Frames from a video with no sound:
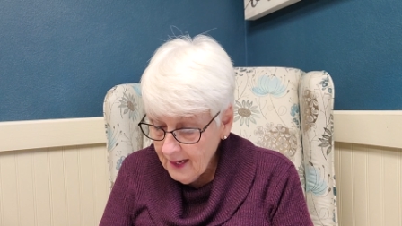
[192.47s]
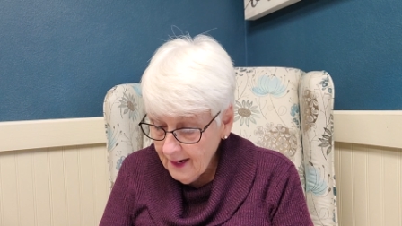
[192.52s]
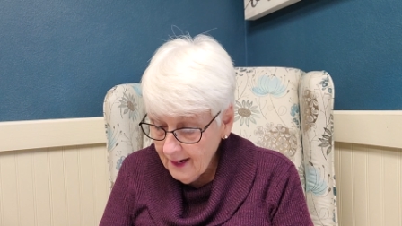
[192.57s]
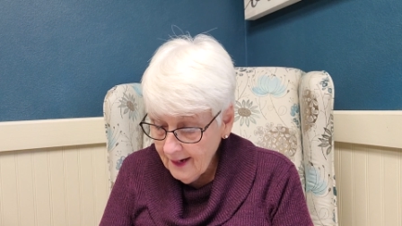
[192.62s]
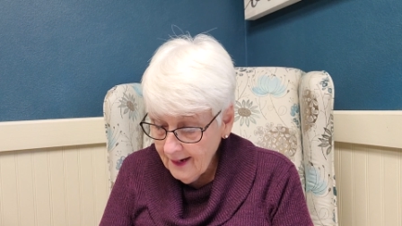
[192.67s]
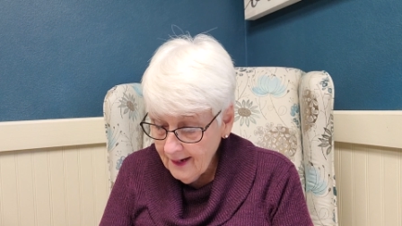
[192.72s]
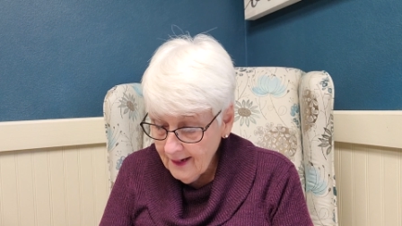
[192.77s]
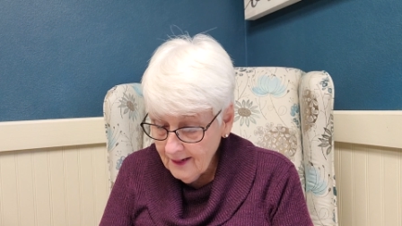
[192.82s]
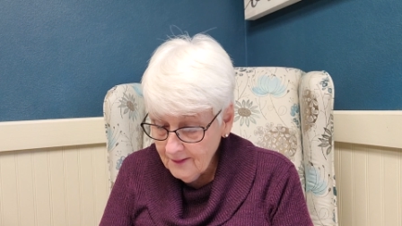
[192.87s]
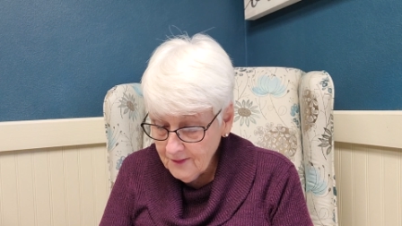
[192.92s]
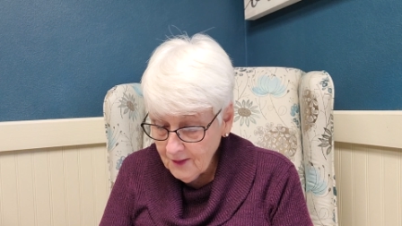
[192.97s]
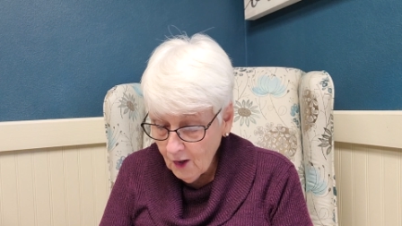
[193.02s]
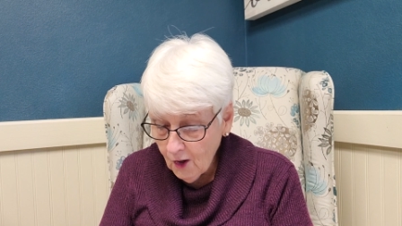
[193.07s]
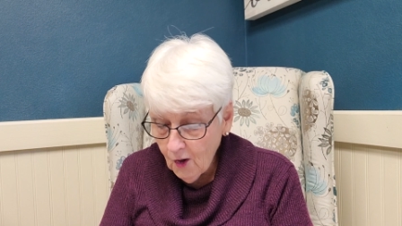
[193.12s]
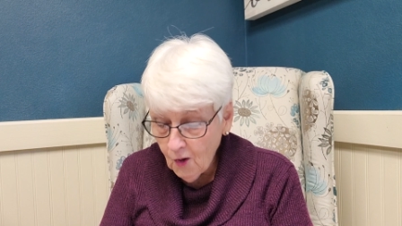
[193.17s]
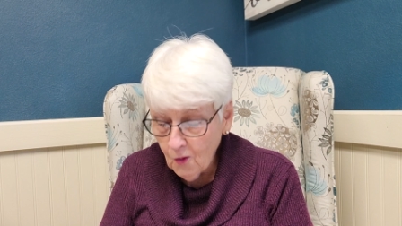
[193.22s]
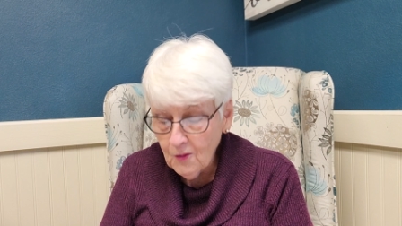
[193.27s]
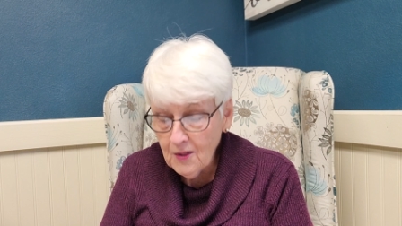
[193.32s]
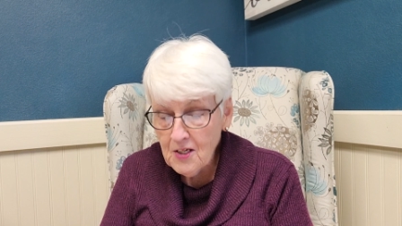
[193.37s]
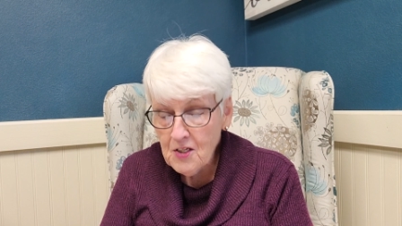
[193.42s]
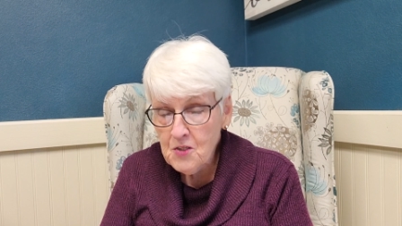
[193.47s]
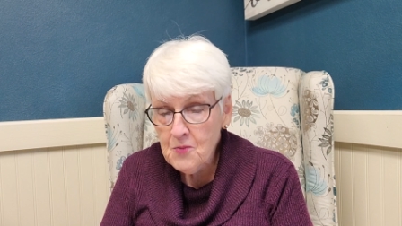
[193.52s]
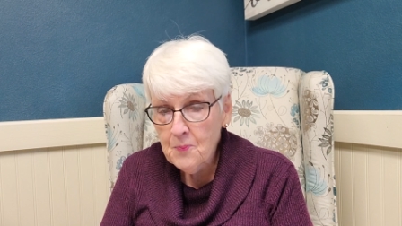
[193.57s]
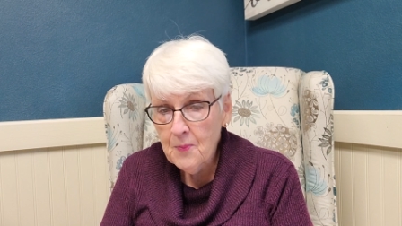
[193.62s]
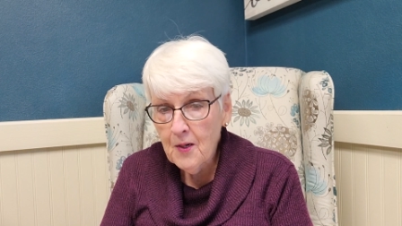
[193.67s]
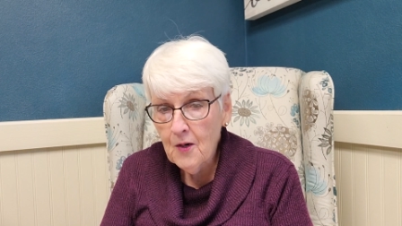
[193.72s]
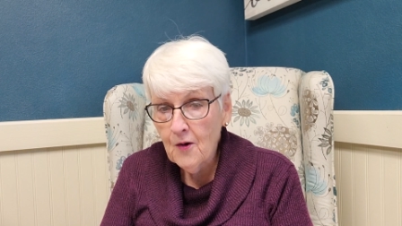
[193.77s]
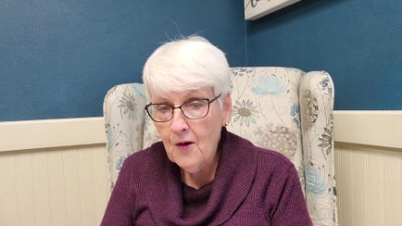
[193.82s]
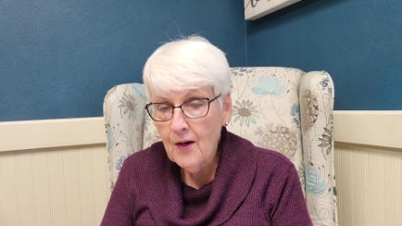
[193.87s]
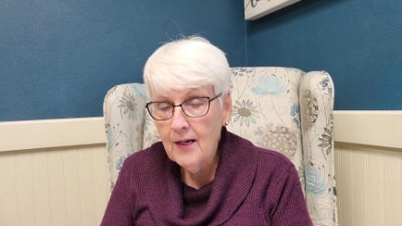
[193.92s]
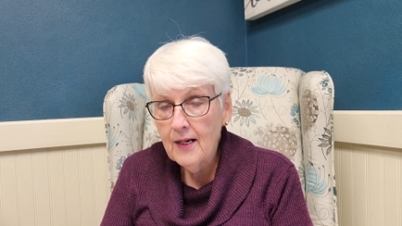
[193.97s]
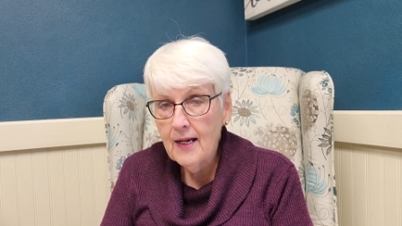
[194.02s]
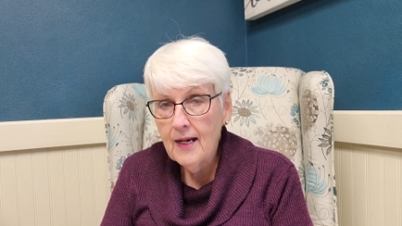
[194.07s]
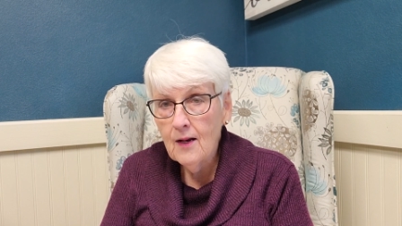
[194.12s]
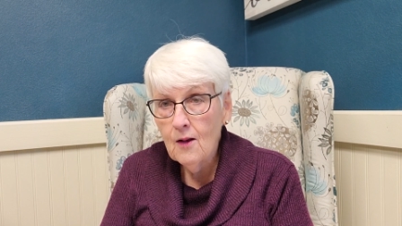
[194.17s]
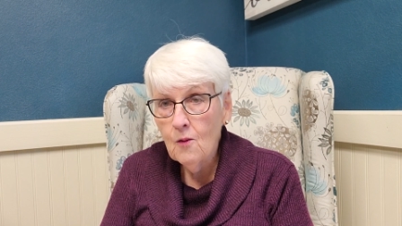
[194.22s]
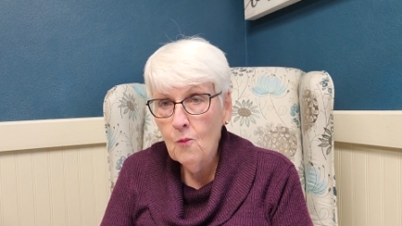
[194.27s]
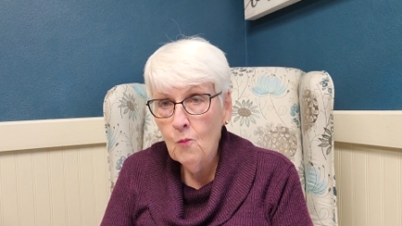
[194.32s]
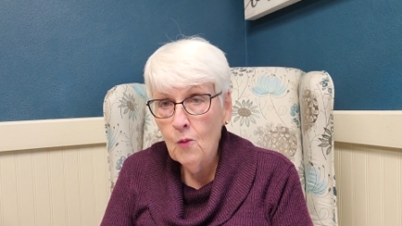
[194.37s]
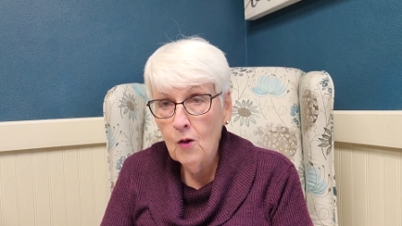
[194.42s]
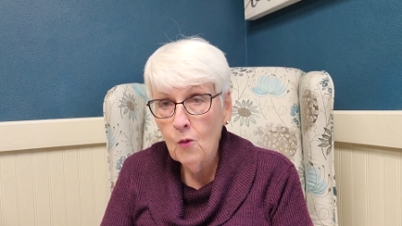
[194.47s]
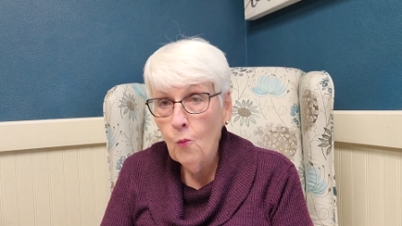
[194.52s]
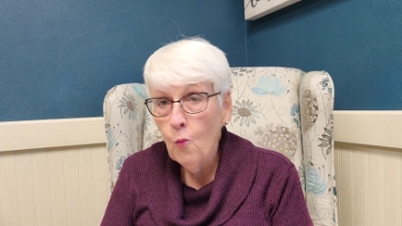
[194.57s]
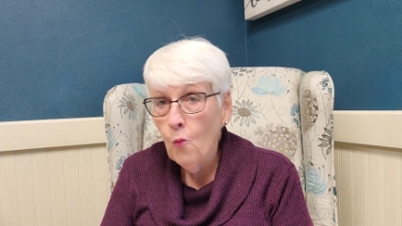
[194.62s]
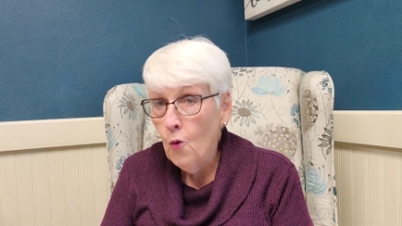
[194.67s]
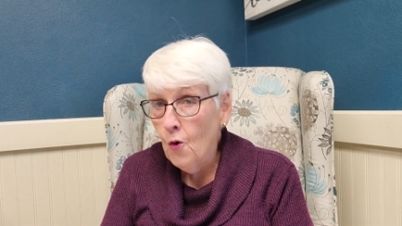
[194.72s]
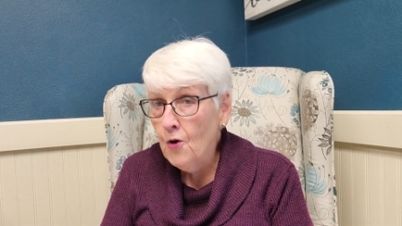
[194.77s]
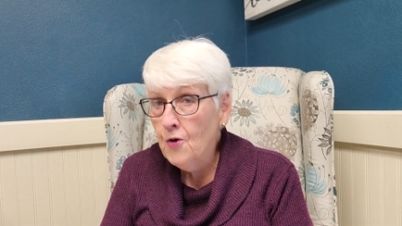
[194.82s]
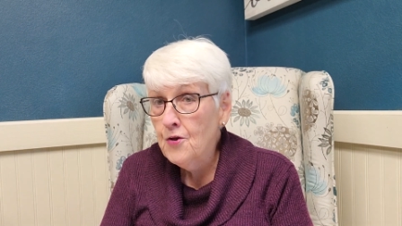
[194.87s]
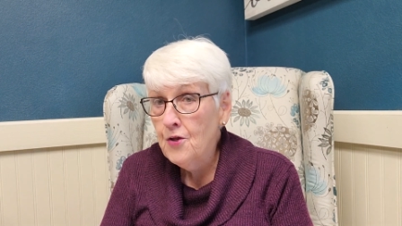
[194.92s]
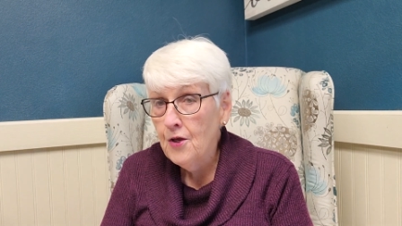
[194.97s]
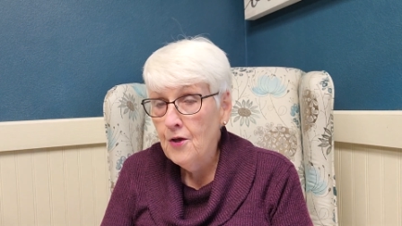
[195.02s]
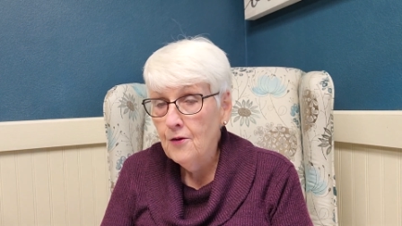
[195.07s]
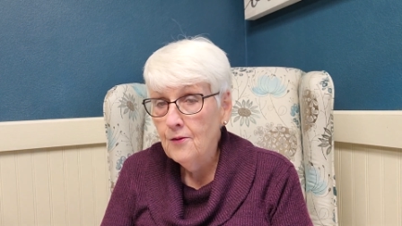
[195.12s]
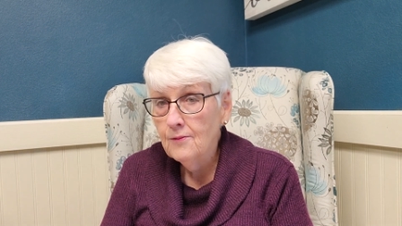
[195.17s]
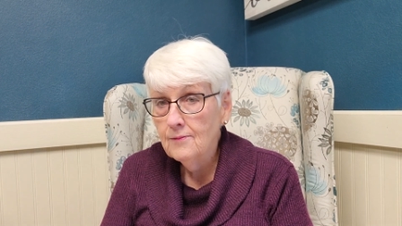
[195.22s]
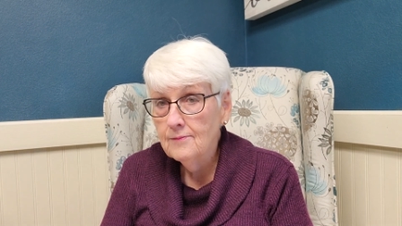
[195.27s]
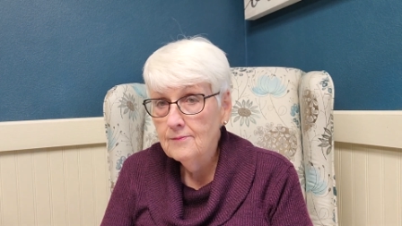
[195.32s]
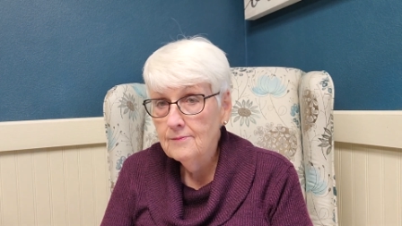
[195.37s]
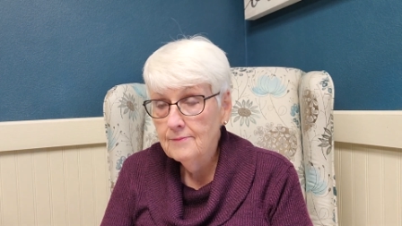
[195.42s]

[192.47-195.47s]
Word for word: Uh, the Holy Spirit will warn you